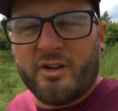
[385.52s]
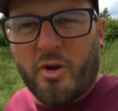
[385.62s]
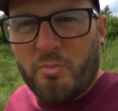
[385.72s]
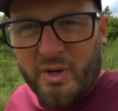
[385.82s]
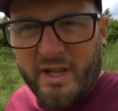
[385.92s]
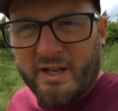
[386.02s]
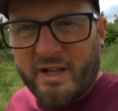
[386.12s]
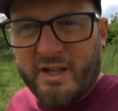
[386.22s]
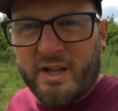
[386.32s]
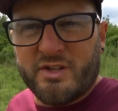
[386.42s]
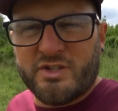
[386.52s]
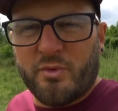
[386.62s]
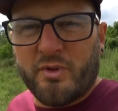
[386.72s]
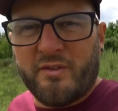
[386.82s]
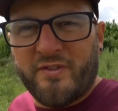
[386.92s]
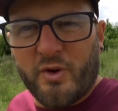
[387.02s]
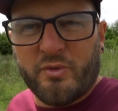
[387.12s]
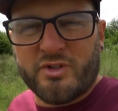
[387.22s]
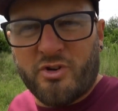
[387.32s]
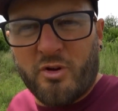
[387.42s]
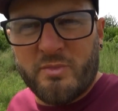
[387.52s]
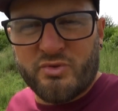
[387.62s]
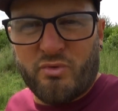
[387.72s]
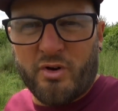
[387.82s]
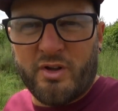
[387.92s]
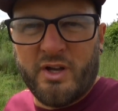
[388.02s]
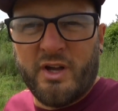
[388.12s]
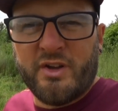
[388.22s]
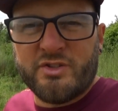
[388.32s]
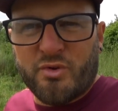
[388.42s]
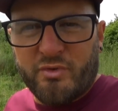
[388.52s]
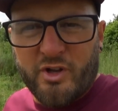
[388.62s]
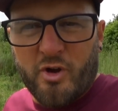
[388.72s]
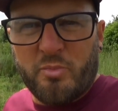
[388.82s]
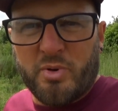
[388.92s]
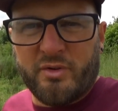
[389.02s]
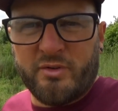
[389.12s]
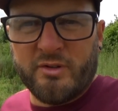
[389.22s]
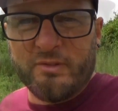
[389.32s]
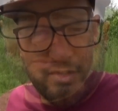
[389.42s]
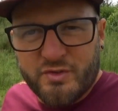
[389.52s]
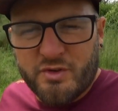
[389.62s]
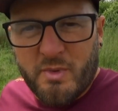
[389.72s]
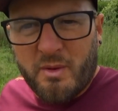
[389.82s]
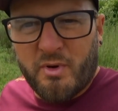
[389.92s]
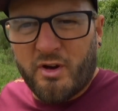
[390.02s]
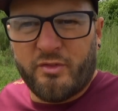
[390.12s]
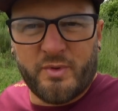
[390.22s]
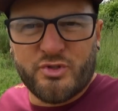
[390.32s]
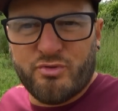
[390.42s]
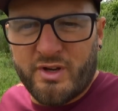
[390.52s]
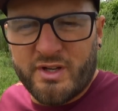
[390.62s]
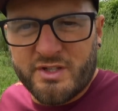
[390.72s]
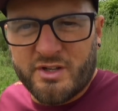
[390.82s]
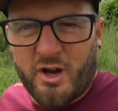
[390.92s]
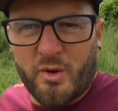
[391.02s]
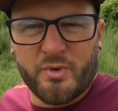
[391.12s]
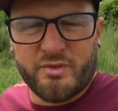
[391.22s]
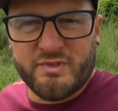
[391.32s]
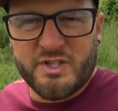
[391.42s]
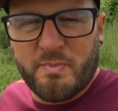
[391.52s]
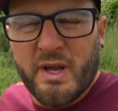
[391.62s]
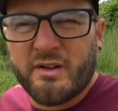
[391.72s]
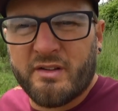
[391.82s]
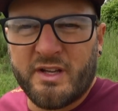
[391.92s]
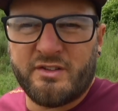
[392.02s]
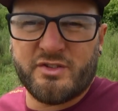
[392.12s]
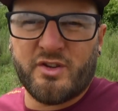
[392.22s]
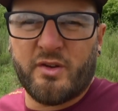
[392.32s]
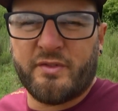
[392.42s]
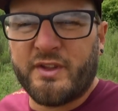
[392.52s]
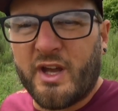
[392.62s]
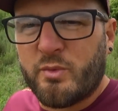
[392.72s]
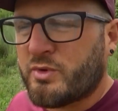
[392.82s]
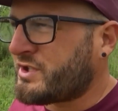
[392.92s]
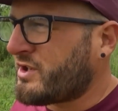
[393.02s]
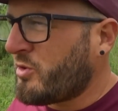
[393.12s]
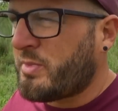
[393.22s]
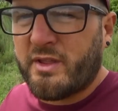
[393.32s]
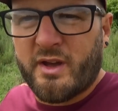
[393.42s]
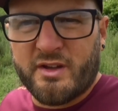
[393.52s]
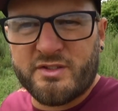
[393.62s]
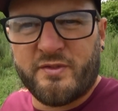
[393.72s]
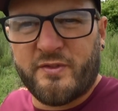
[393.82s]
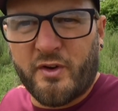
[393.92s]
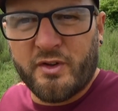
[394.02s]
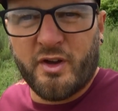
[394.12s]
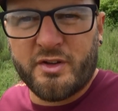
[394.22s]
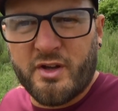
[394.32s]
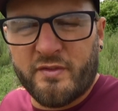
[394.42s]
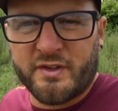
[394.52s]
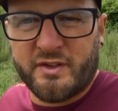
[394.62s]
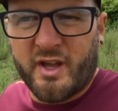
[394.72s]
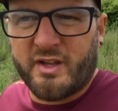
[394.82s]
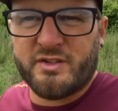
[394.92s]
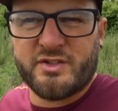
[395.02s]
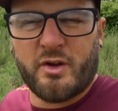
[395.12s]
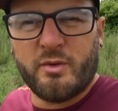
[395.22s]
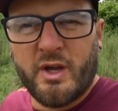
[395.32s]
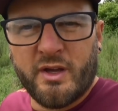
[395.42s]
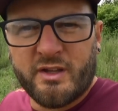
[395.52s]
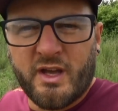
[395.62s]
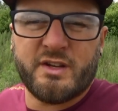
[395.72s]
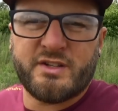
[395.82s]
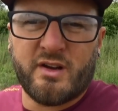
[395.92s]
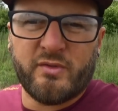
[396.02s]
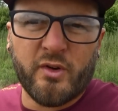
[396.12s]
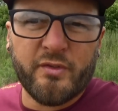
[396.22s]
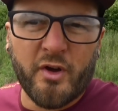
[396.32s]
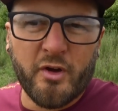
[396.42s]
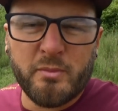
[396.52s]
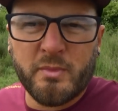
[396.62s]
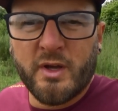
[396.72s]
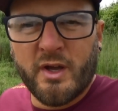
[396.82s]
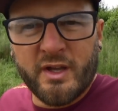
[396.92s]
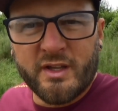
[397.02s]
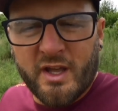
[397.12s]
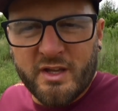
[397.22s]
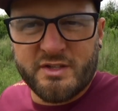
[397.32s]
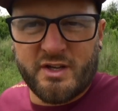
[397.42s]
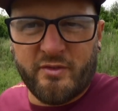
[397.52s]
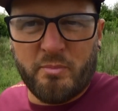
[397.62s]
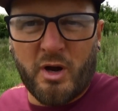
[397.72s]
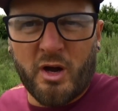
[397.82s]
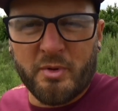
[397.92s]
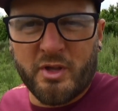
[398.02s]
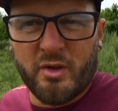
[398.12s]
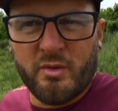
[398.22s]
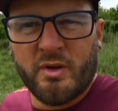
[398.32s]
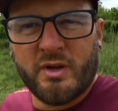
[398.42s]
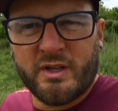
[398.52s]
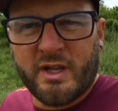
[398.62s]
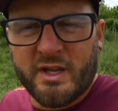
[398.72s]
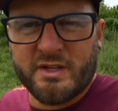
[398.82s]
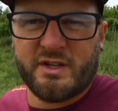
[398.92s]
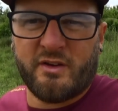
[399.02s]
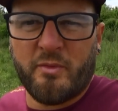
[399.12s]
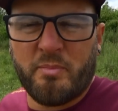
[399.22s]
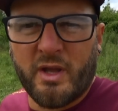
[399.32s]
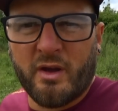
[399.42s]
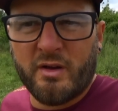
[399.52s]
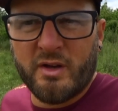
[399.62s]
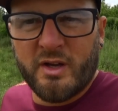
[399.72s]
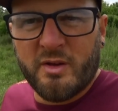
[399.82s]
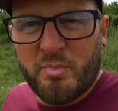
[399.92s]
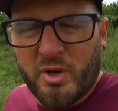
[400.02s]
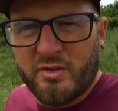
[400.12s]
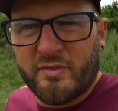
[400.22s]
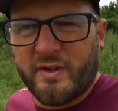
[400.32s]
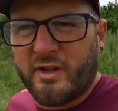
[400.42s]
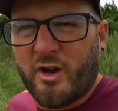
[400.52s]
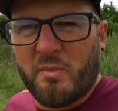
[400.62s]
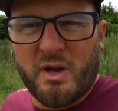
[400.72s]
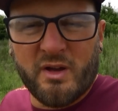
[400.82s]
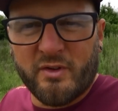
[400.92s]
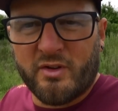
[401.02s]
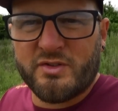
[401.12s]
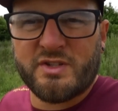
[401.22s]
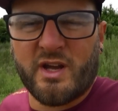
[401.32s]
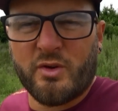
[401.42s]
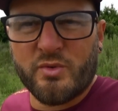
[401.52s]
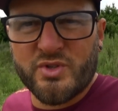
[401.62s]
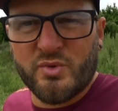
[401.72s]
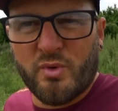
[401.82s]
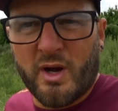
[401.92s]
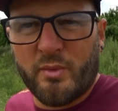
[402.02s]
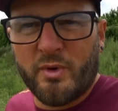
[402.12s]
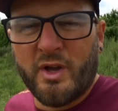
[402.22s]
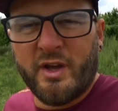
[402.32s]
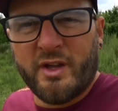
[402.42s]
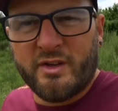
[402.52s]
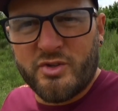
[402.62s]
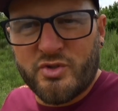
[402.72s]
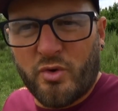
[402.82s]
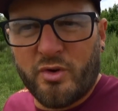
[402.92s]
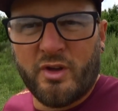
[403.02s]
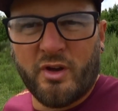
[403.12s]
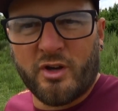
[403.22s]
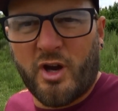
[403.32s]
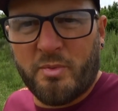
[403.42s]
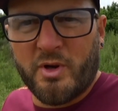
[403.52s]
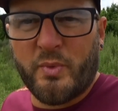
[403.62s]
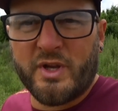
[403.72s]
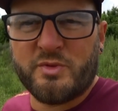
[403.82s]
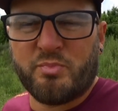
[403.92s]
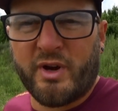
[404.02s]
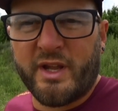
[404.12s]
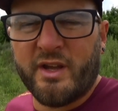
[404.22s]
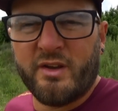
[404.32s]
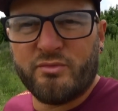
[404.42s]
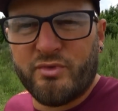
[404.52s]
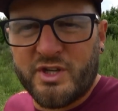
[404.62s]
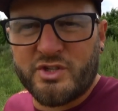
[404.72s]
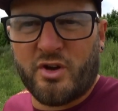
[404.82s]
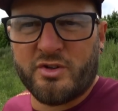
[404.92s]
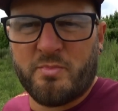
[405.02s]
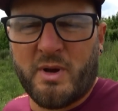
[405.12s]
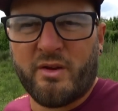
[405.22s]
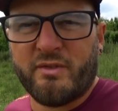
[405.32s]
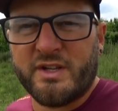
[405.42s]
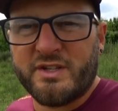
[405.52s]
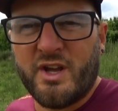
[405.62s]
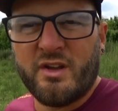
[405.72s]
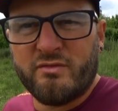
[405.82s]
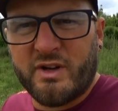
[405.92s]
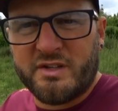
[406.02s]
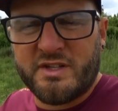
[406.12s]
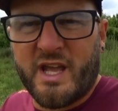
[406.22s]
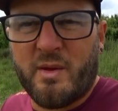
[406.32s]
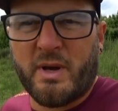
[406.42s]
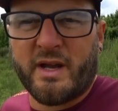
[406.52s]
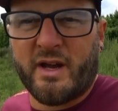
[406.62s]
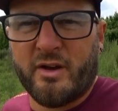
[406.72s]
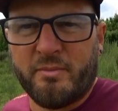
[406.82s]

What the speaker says: completely until they feel the time is right to reopen. Just remember, if we treat these carp with the respect that they deserve, they will still be there to fight another day. So get yourself off home, get yourself a barbecue, get yourself a beer, put your feet up, have a good tackle sort out, and enjoy a couple of weeks break, recharge your batteries, ready to get back at